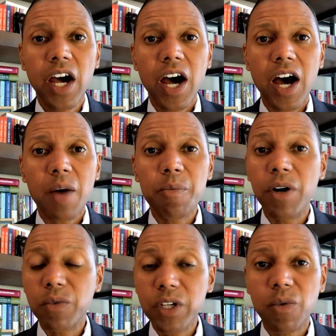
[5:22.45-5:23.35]
uh,
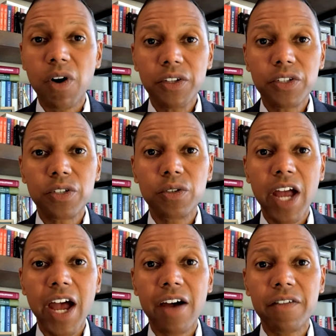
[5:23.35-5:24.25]
but we want to
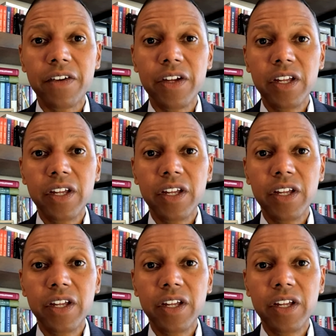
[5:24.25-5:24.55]
have